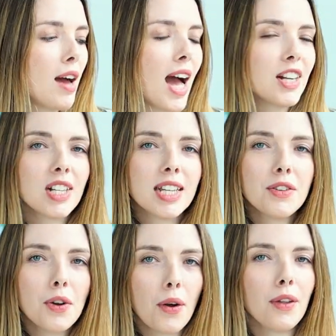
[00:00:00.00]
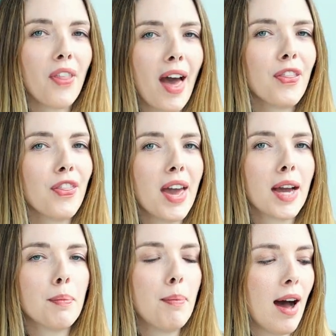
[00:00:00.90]
actually not that
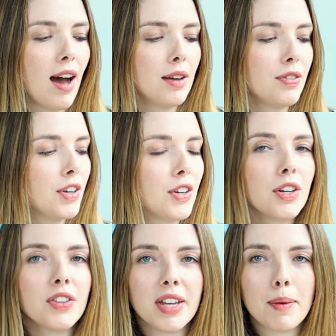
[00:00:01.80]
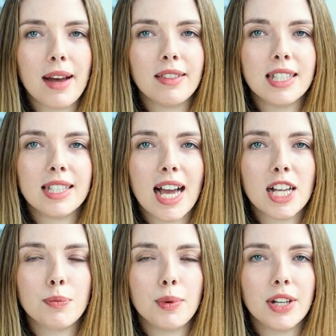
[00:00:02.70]
thick, but the good thing about these
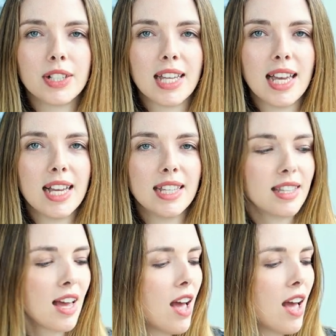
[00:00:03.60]
sketchbooks is